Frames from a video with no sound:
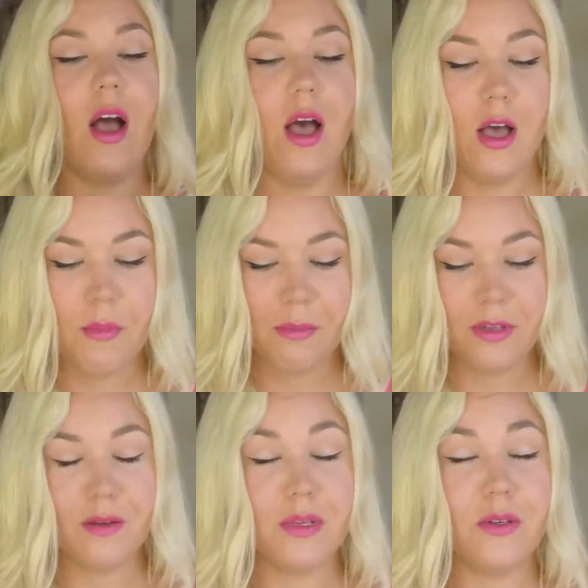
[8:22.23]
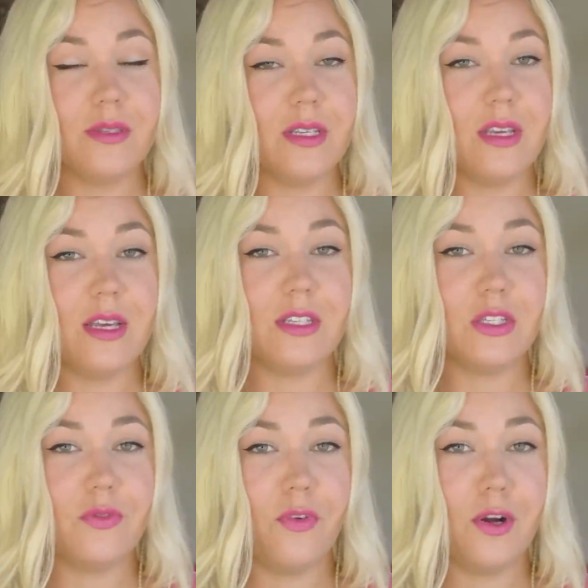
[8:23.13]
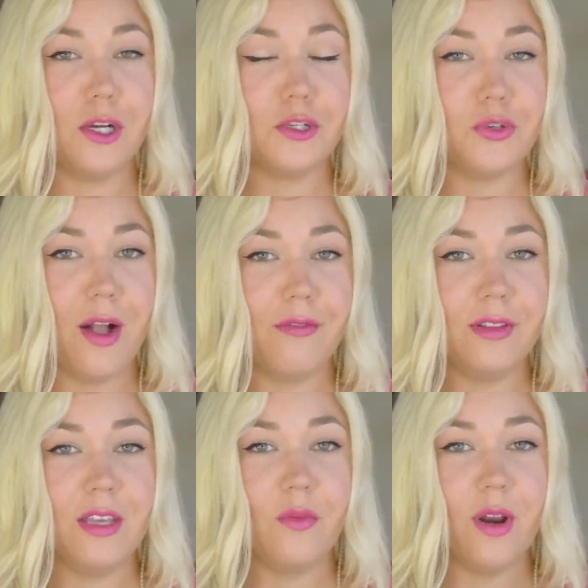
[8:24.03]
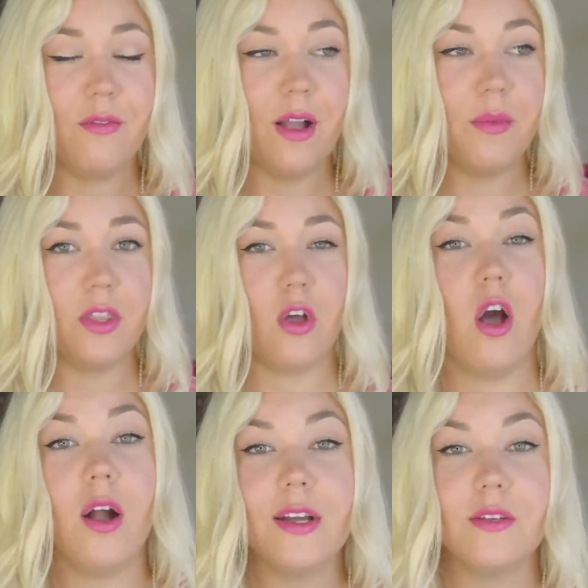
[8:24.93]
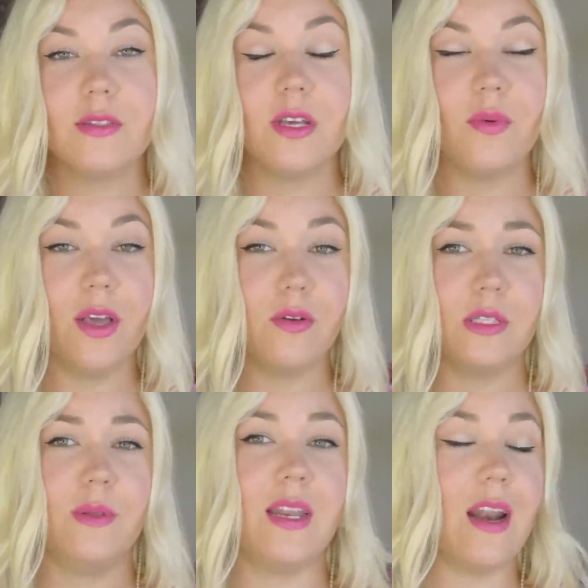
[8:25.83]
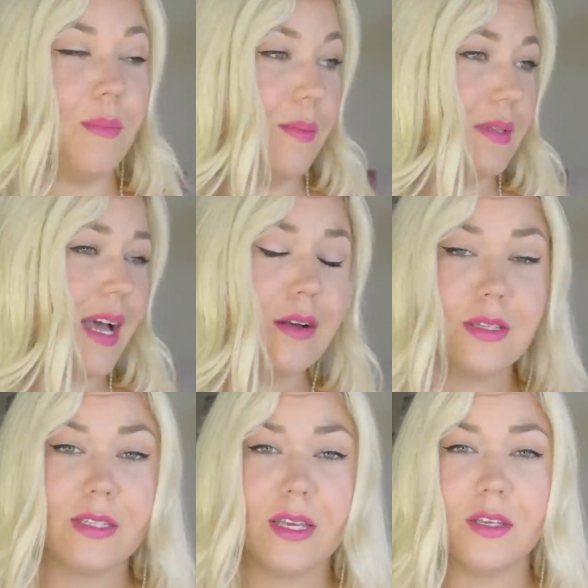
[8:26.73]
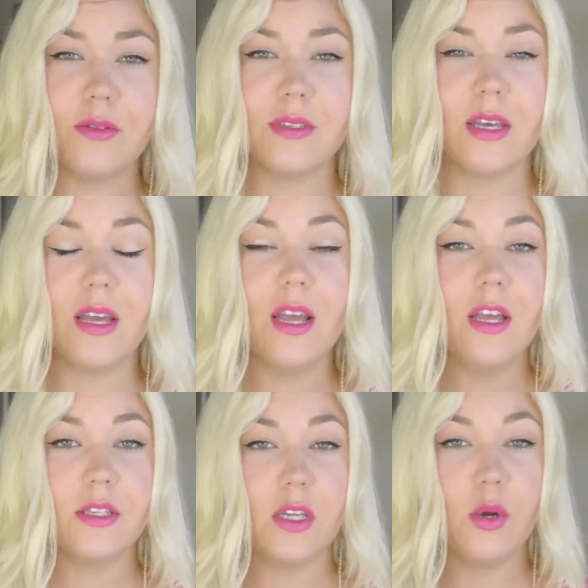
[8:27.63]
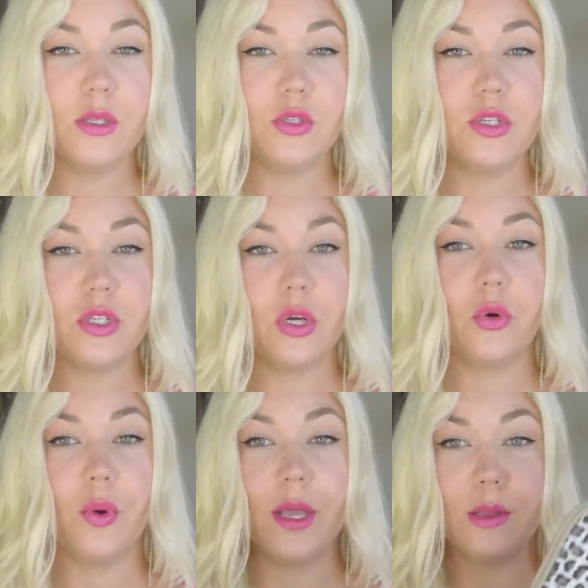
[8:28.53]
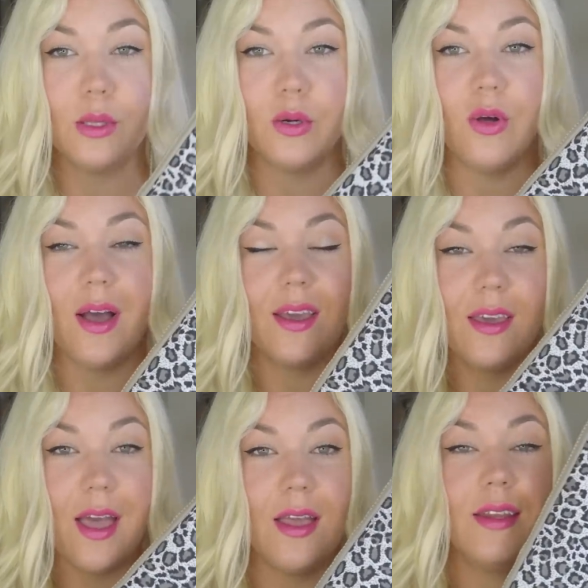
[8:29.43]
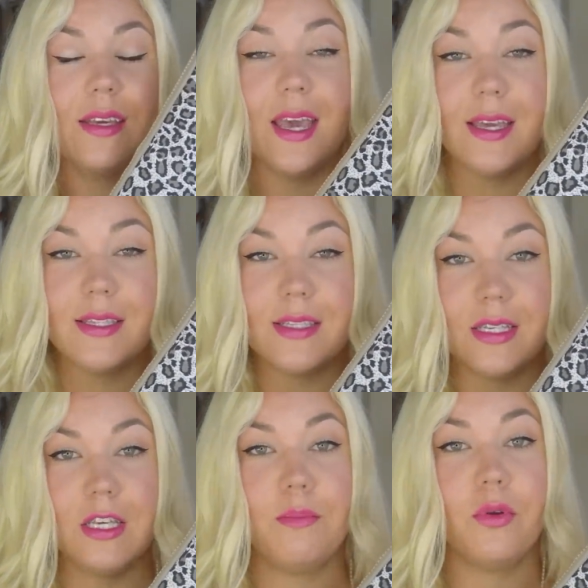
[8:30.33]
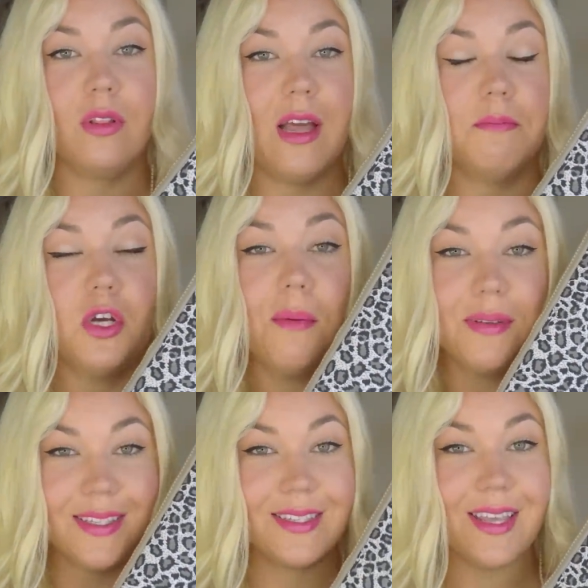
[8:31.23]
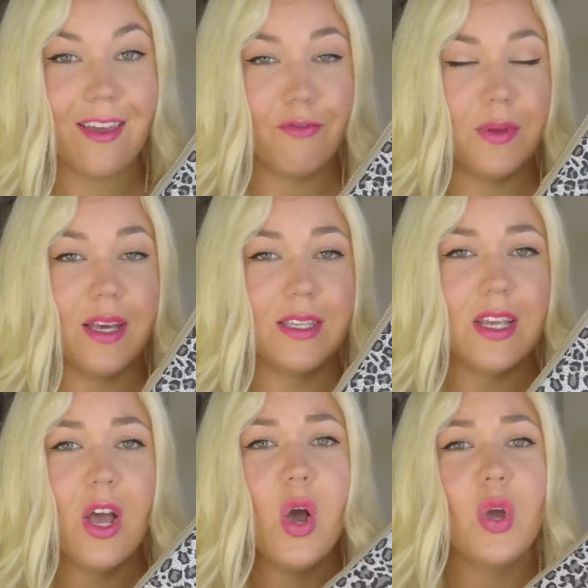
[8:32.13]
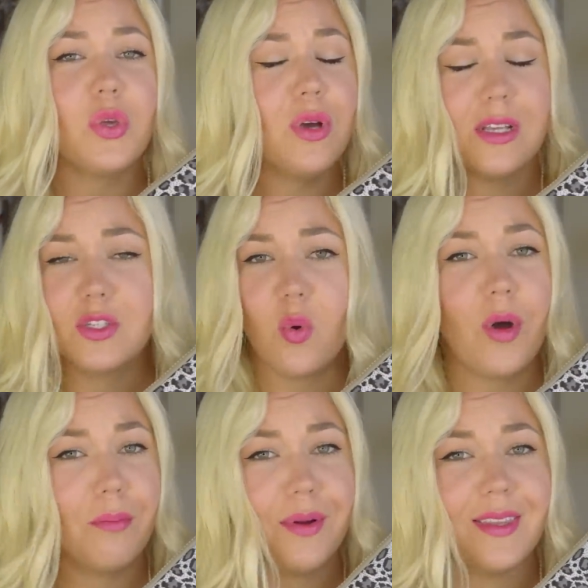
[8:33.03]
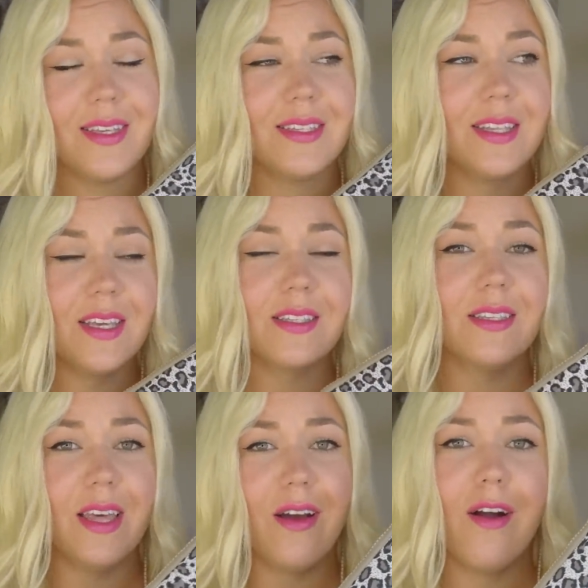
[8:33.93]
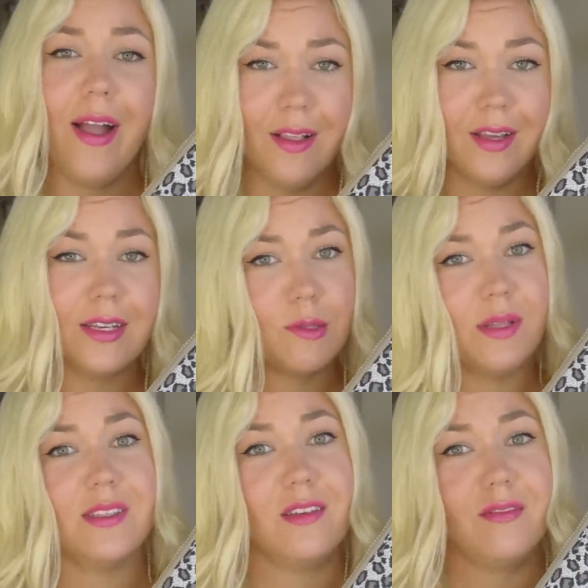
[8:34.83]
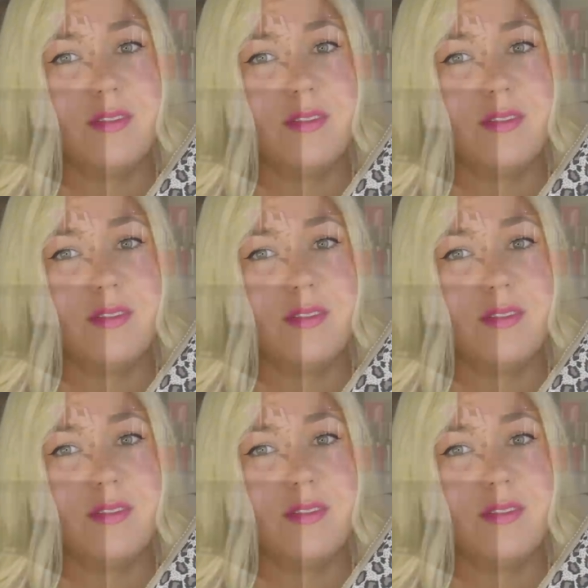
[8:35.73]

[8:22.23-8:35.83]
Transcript: Um, I'm going to be using it for traveling. Whenever I'm in the car, I use it. When I go and spend the night at people's houses, I use it. So it's just a great little, again, case to keep your laptop safe because you guys don't want to break these things. They are hella expensive.